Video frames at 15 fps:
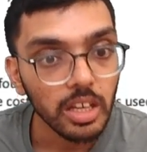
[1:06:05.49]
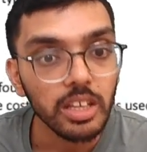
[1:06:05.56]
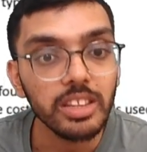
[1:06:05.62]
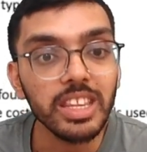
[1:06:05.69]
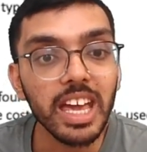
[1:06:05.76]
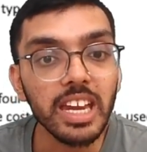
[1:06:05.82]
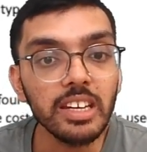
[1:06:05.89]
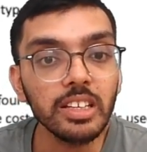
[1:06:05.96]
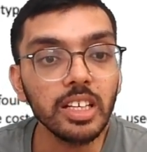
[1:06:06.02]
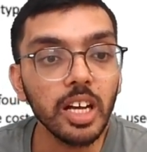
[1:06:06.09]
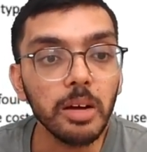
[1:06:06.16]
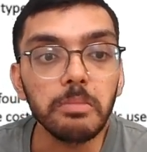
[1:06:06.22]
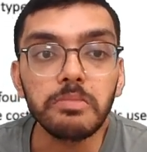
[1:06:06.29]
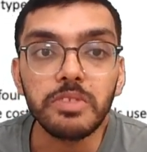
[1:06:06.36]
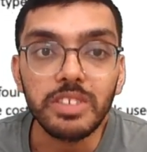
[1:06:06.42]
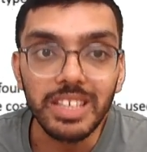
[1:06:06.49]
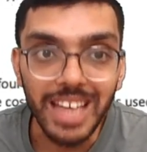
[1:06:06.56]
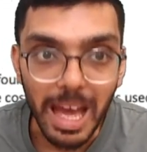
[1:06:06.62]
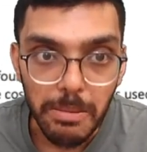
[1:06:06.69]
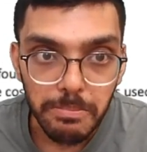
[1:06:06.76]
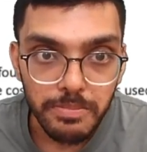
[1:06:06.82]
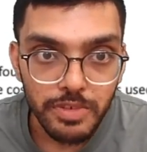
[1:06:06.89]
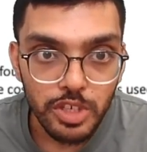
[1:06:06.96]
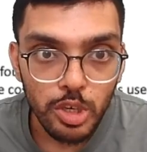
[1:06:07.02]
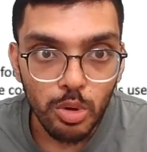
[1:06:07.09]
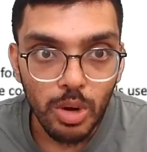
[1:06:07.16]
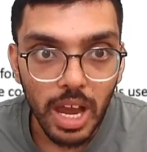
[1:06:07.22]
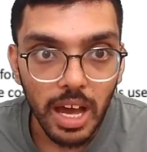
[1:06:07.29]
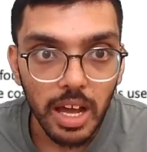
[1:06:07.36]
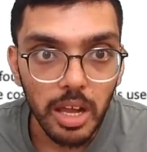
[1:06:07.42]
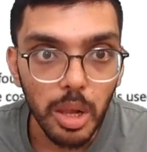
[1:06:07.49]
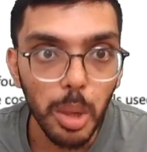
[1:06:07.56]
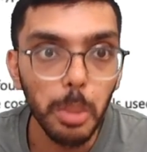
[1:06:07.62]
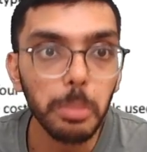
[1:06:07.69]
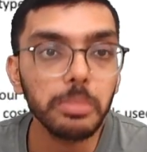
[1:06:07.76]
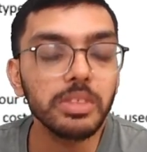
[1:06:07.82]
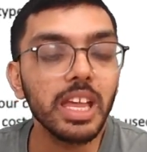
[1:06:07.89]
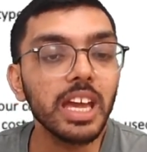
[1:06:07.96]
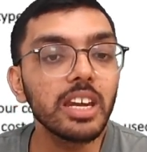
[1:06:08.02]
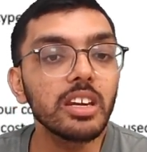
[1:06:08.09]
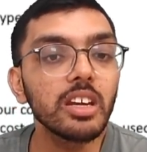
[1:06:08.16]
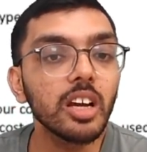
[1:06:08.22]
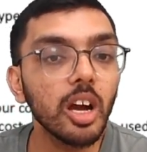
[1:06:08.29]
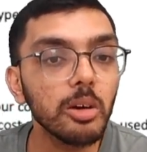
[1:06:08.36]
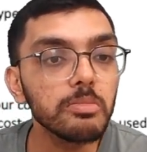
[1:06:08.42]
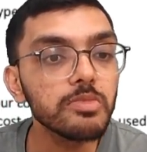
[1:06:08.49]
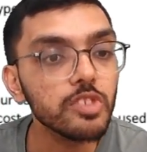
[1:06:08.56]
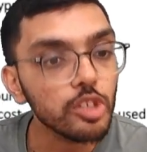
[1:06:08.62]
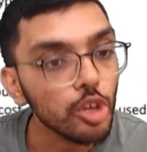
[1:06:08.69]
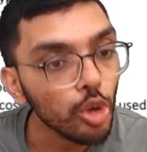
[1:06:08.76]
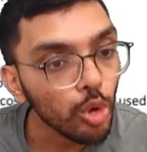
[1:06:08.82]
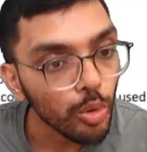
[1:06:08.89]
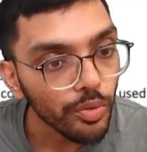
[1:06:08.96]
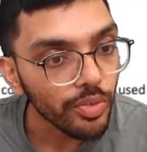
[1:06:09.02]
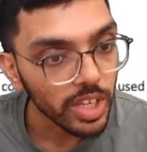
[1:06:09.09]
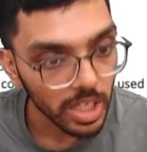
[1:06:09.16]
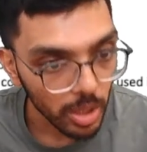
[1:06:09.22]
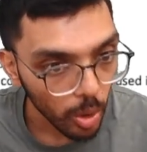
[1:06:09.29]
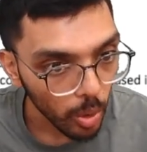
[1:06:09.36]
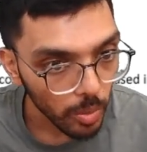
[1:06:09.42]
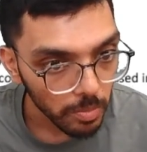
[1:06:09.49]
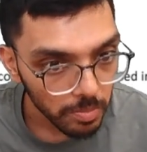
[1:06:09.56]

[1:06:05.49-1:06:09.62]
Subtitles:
Then comes Capsula. Then comes Ufiko.